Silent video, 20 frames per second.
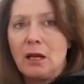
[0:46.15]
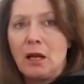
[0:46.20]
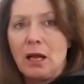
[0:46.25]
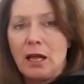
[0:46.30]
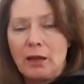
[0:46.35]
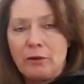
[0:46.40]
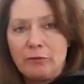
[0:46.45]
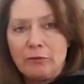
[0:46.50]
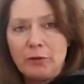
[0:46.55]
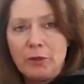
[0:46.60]

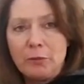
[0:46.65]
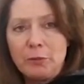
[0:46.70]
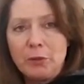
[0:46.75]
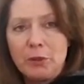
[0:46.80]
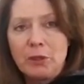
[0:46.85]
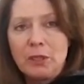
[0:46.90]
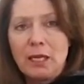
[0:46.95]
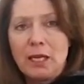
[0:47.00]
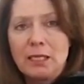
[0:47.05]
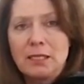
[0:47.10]
Every
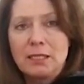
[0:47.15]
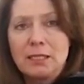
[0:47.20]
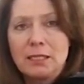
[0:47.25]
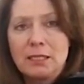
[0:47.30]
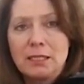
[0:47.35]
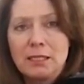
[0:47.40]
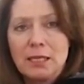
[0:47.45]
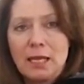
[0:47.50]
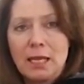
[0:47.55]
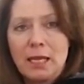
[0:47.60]
book has the
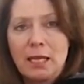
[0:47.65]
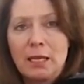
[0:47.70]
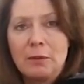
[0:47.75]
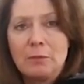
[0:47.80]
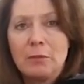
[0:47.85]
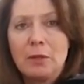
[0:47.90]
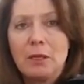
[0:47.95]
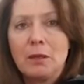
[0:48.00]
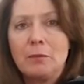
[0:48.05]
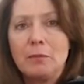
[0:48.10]

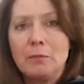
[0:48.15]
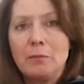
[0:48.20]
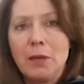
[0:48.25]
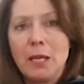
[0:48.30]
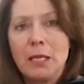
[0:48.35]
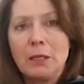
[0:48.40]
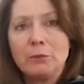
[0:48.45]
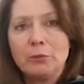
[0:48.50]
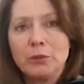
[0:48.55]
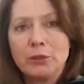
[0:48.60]
same
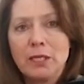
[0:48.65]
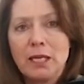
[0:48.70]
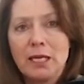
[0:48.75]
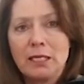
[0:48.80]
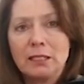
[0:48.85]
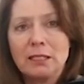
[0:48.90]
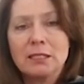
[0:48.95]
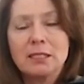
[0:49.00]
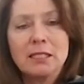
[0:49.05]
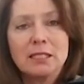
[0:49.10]
main
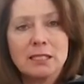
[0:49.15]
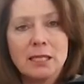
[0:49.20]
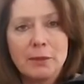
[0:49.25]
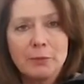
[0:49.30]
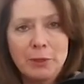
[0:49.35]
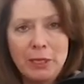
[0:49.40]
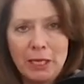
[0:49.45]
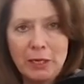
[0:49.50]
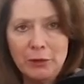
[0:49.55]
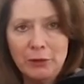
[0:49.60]
protagonist, the same
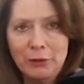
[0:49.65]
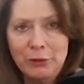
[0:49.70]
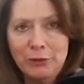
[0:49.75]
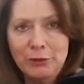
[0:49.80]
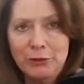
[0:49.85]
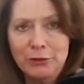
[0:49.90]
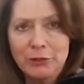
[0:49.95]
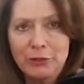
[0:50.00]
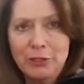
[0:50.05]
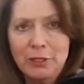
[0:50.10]

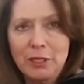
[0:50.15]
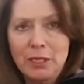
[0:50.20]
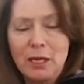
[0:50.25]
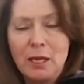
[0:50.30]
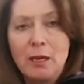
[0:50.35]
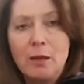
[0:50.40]
characters,